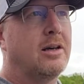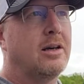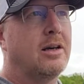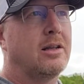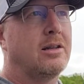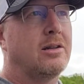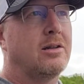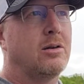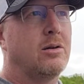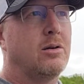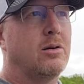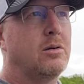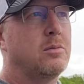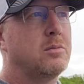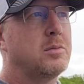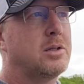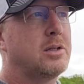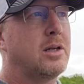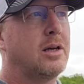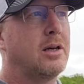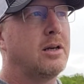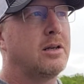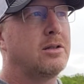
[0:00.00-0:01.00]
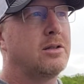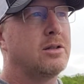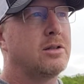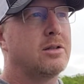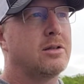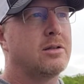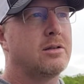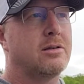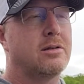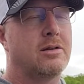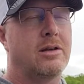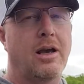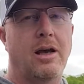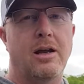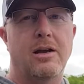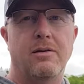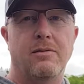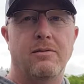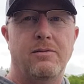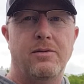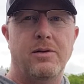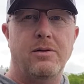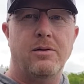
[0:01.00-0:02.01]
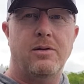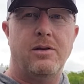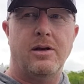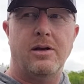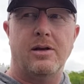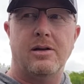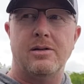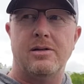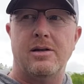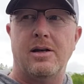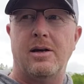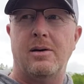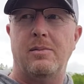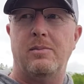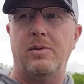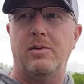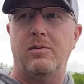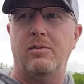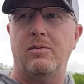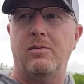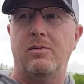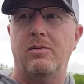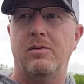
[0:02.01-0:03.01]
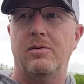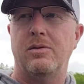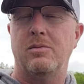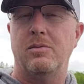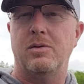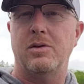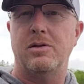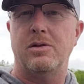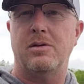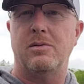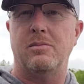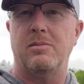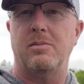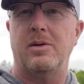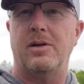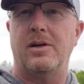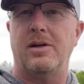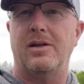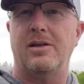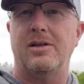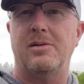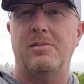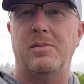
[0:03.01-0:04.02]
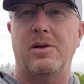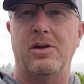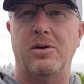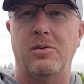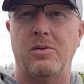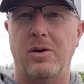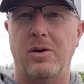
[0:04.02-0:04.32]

at the homestead just getting a few things up and with some uh, some other